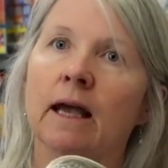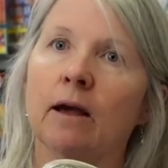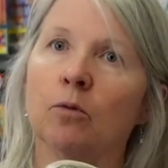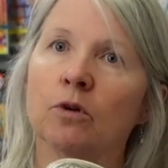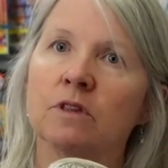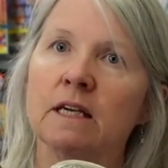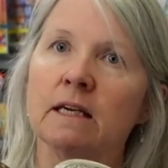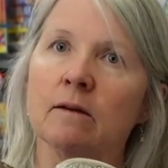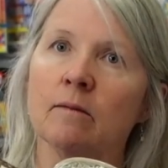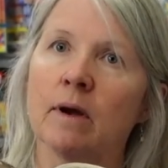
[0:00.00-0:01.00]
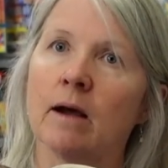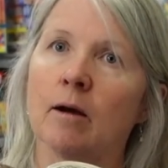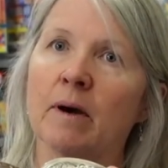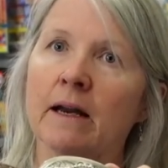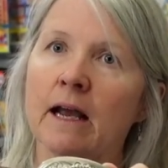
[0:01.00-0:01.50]
And we're thinking
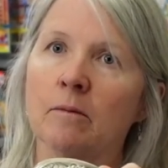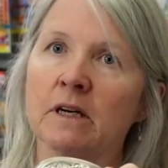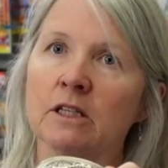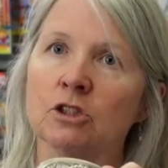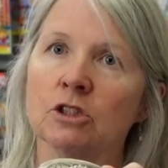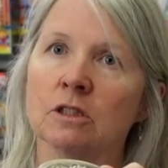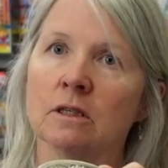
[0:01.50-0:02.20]
about how much?